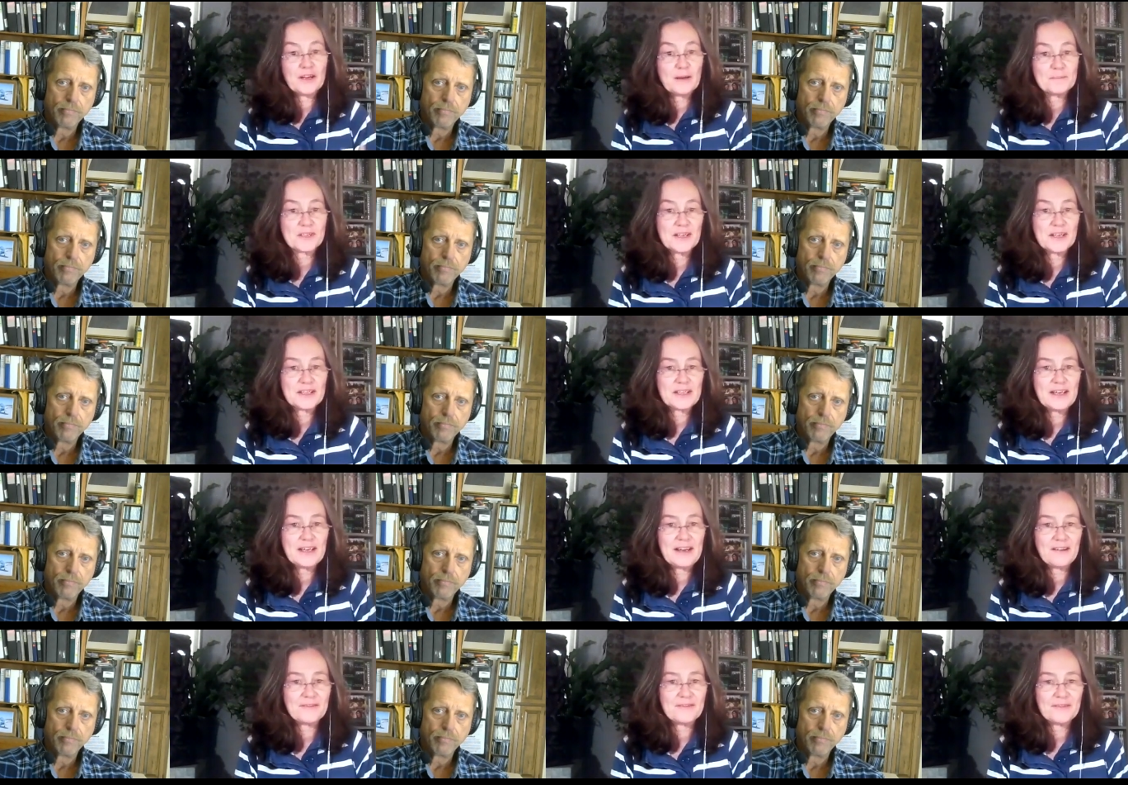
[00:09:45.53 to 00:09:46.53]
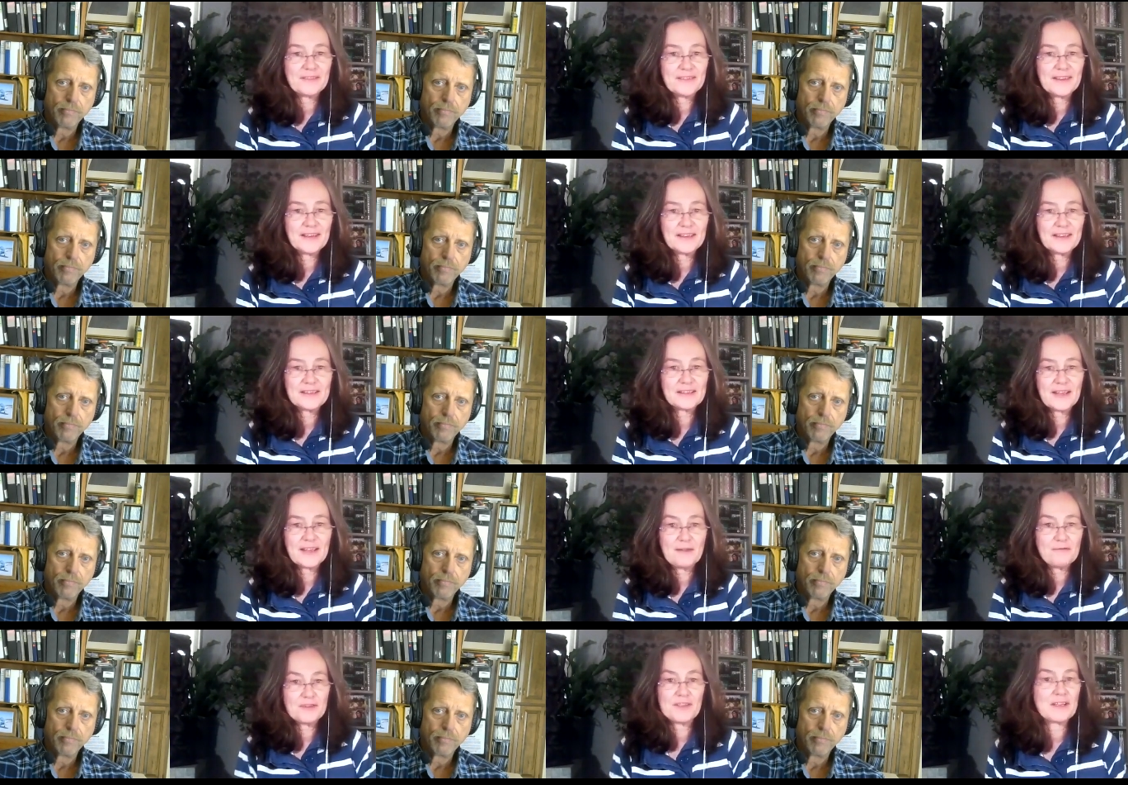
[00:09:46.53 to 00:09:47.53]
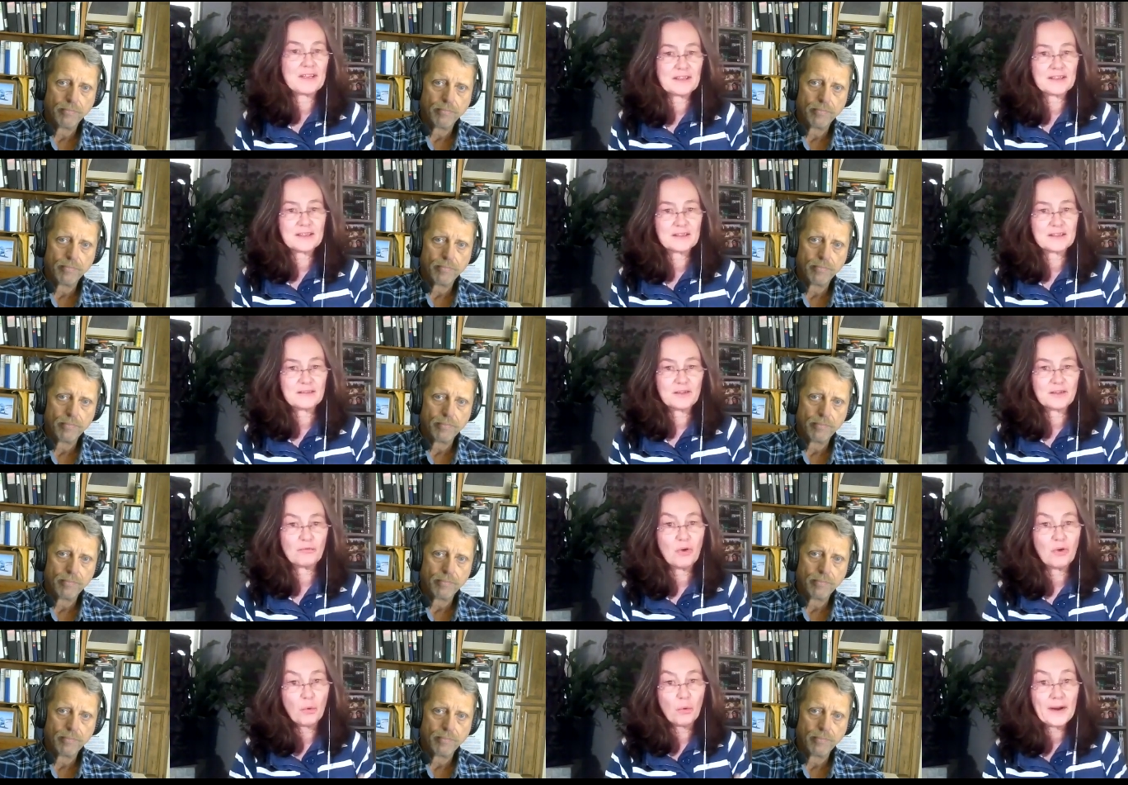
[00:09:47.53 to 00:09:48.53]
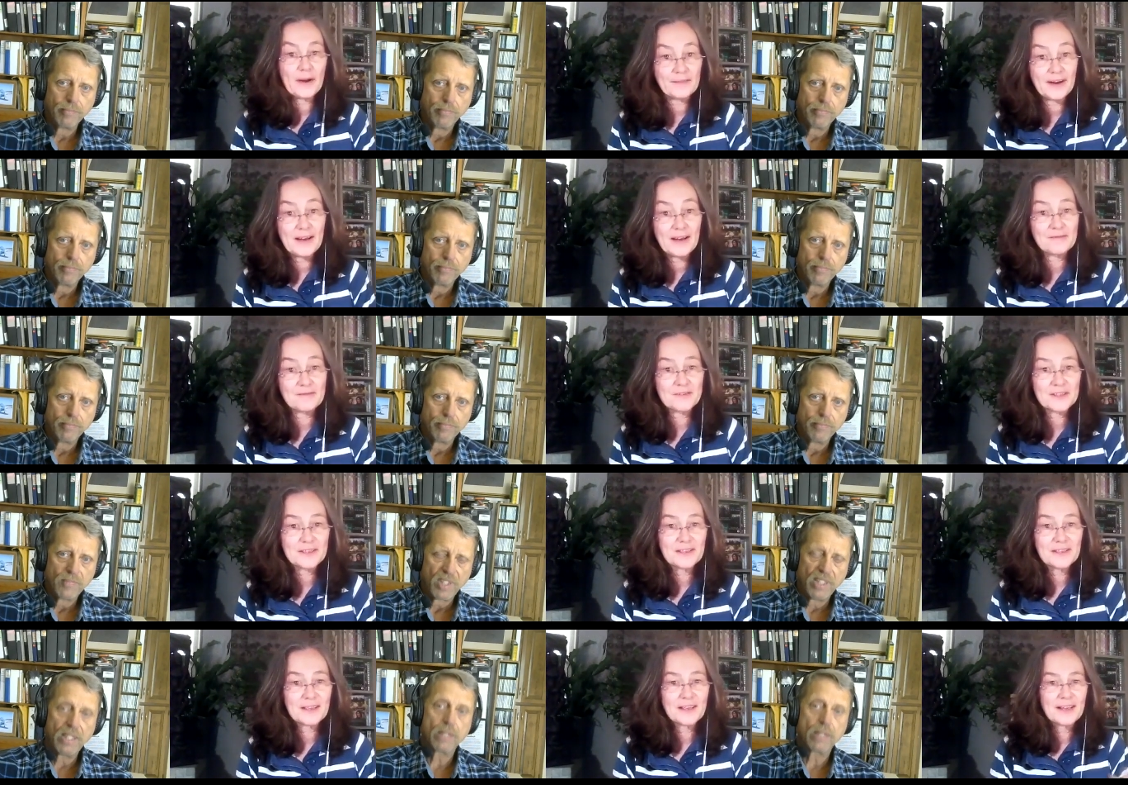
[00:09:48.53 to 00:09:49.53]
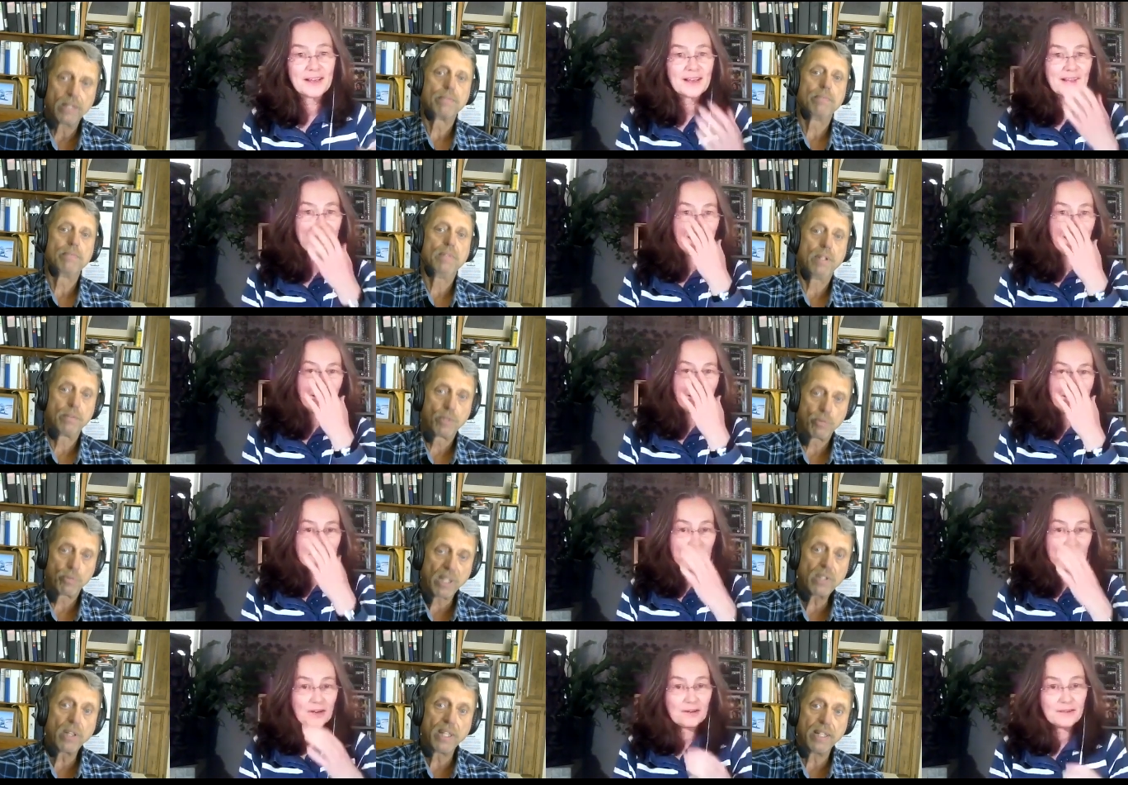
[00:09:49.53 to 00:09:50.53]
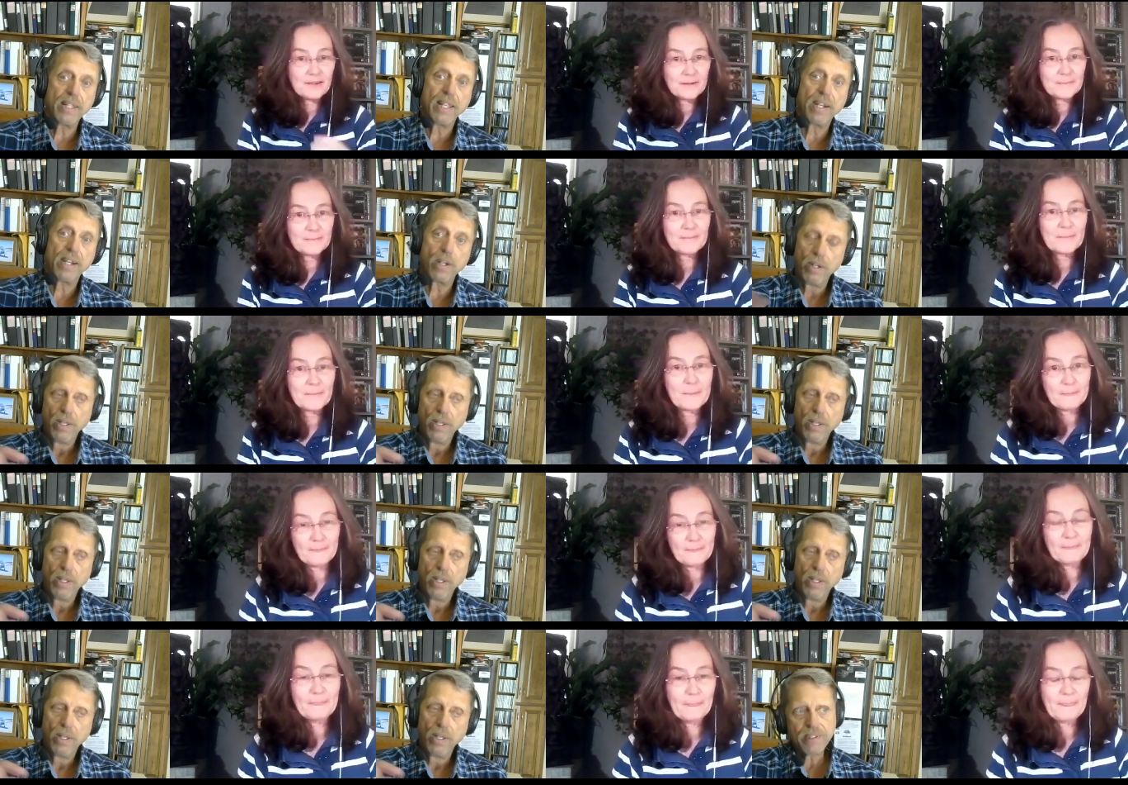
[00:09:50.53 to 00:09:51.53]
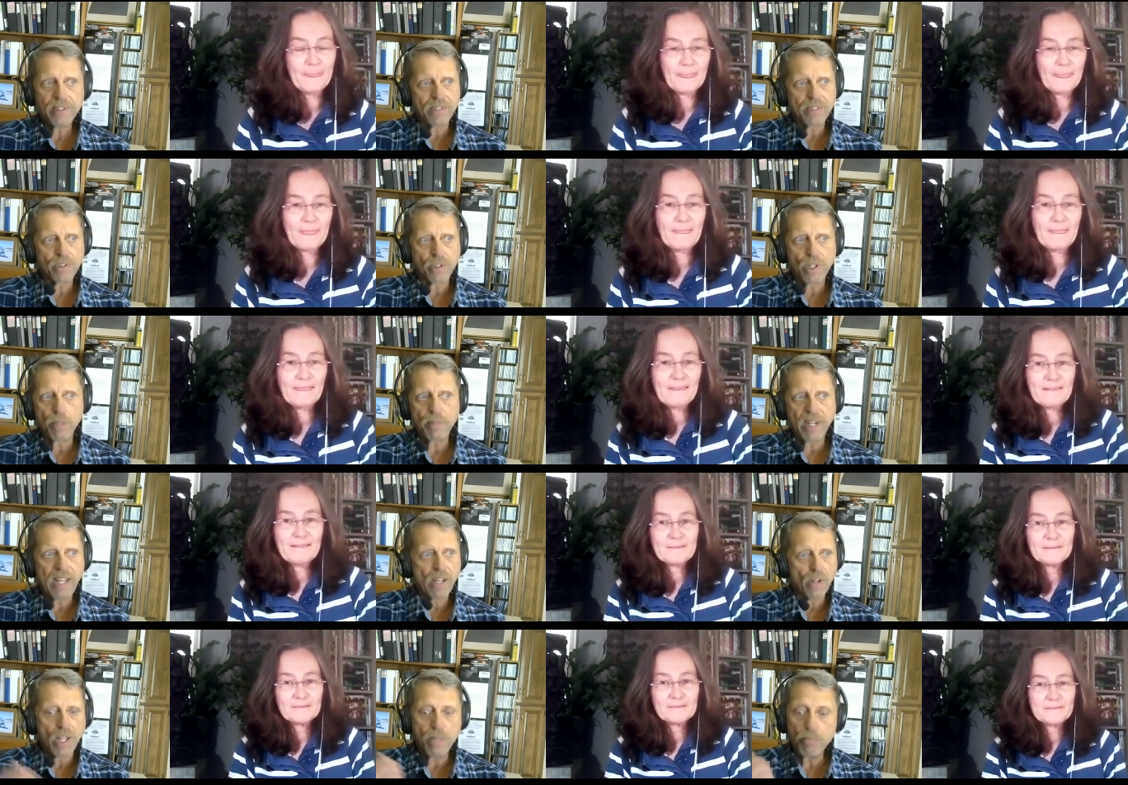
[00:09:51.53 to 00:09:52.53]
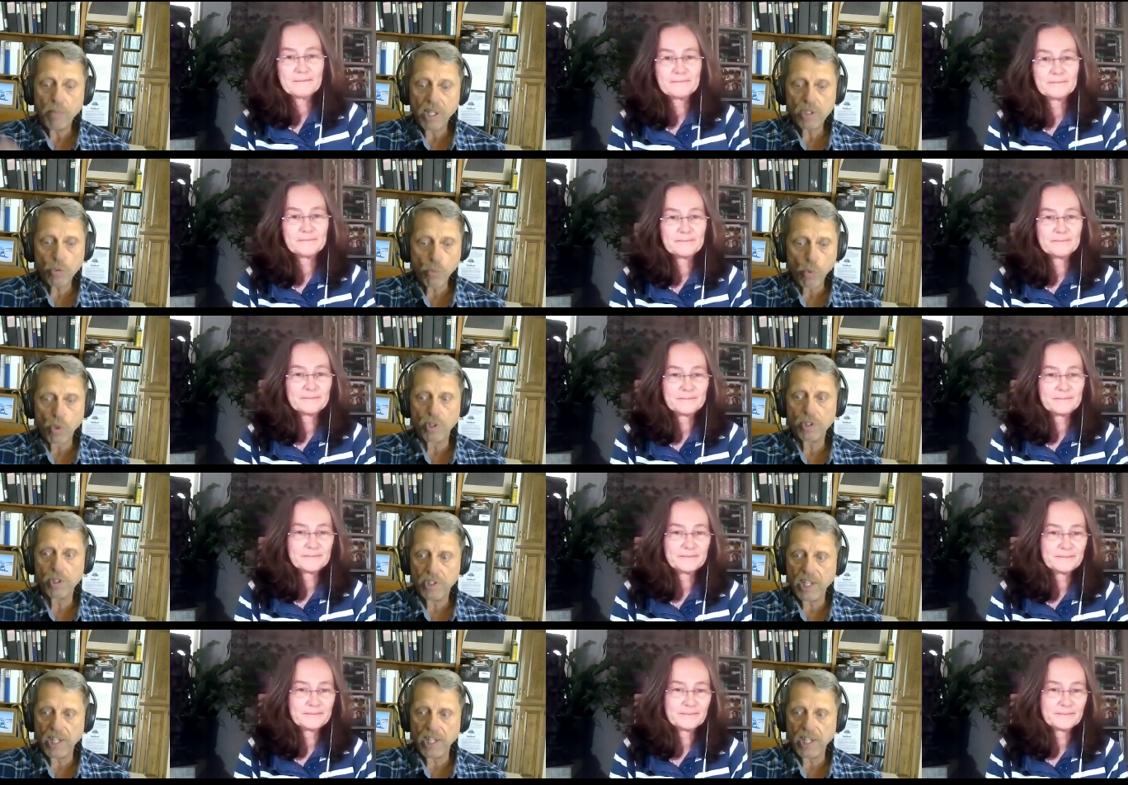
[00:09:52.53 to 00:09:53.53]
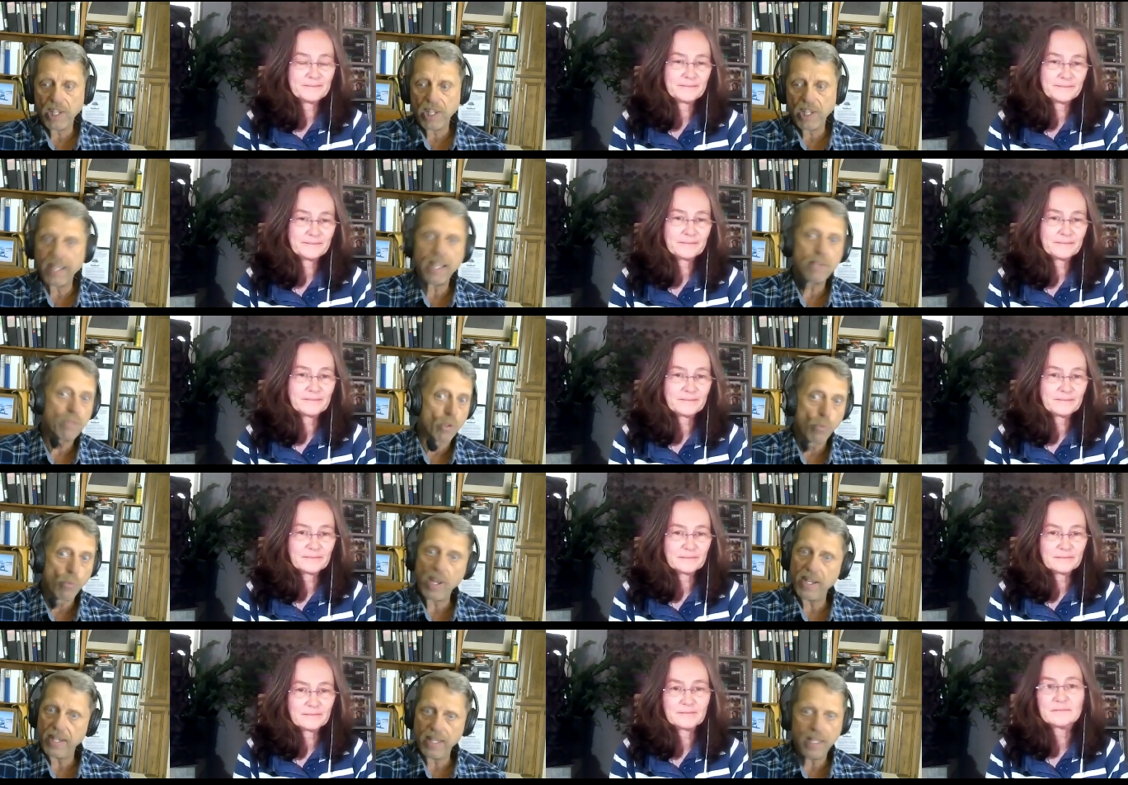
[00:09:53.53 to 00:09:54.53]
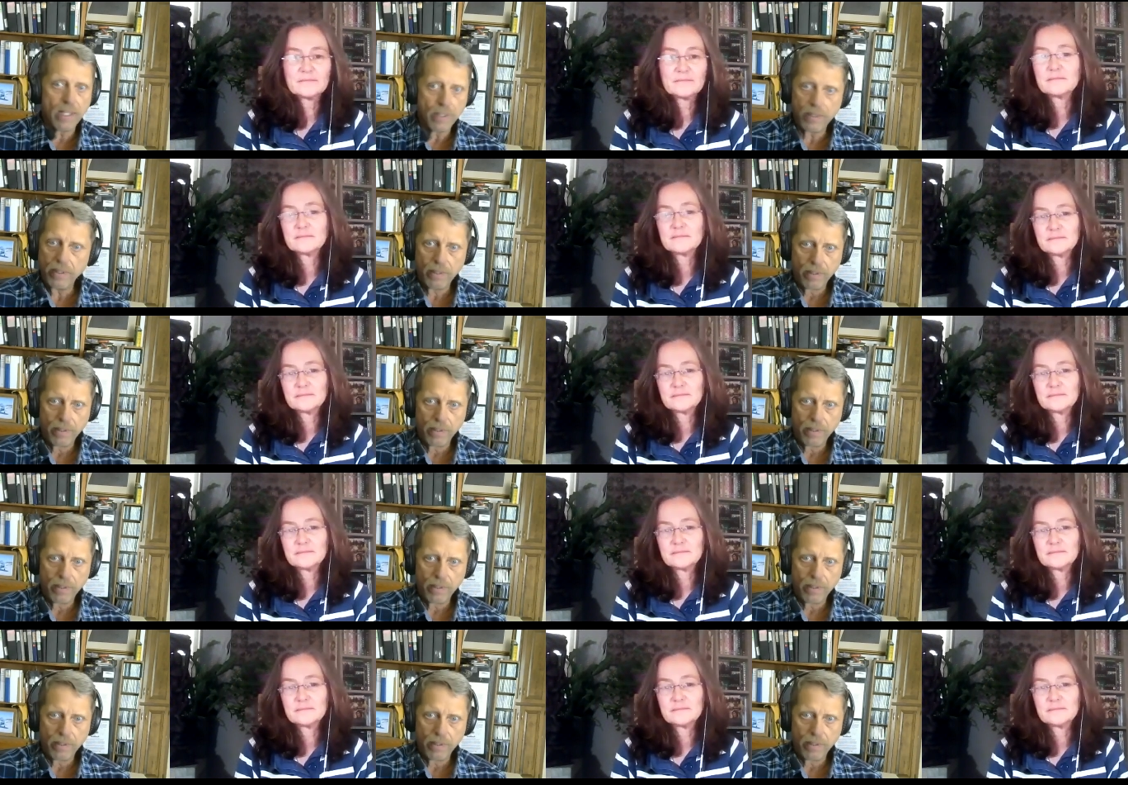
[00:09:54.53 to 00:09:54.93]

Speaker 1: and upside down. It's everything's the wrong way around. Yes,
Speaker 2: yeah, especially yeah. in there. So these guys are coming out in much worse shape than they ever went in.